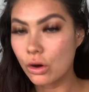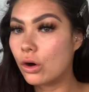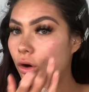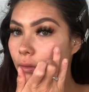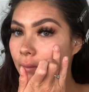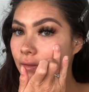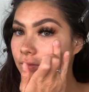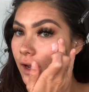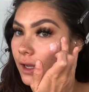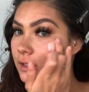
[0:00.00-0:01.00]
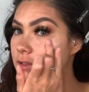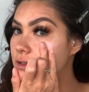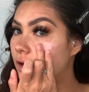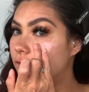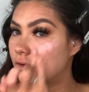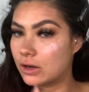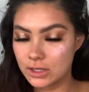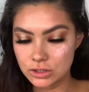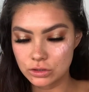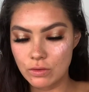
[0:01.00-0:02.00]
on my face. I feel like
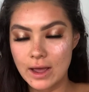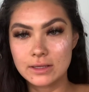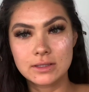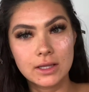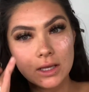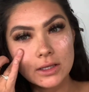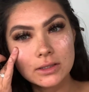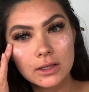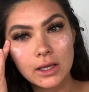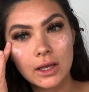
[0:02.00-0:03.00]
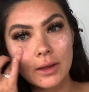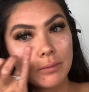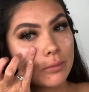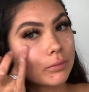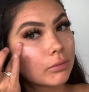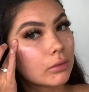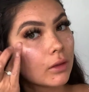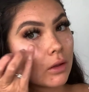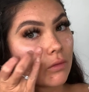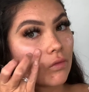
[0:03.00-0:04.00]
it's not as thick as the
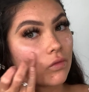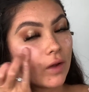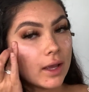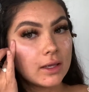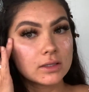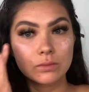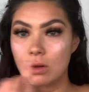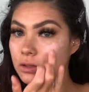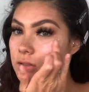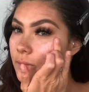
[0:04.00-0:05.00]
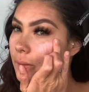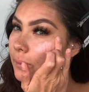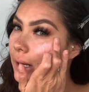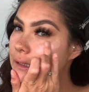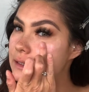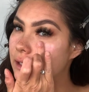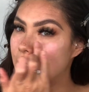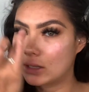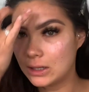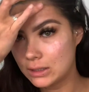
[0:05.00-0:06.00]
face one, so it blends in
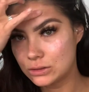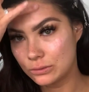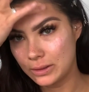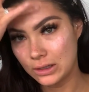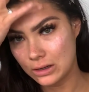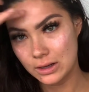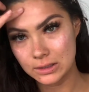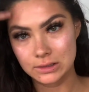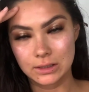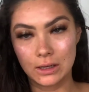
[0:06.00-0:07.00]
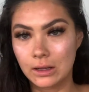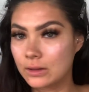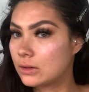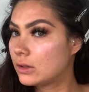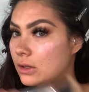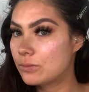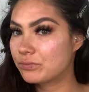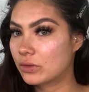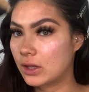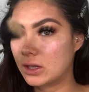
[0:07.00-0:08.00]
a little bit nicer.
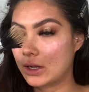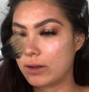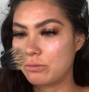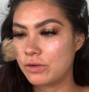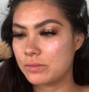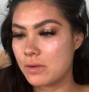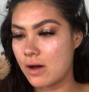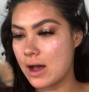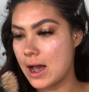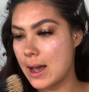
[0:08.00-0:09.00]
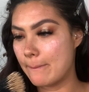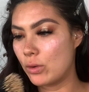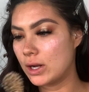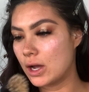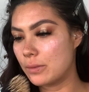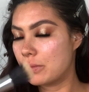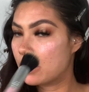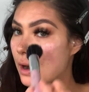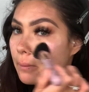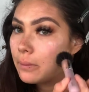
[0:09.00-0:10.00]
Going with my Molly
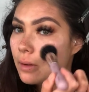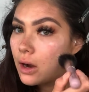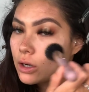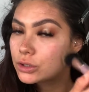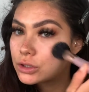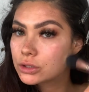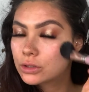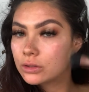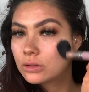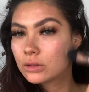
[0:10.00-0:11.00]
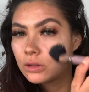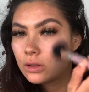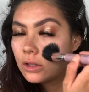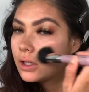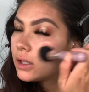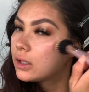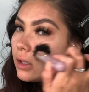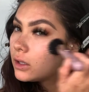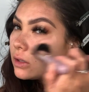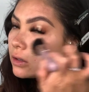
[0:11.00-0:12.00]
Brown brush
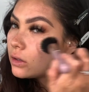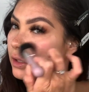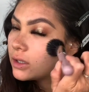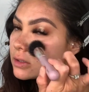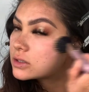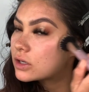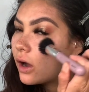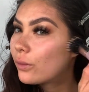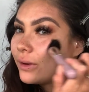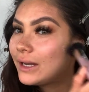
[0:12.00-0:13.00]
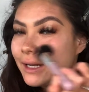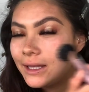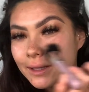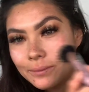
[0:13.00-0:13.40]
in the style Lily.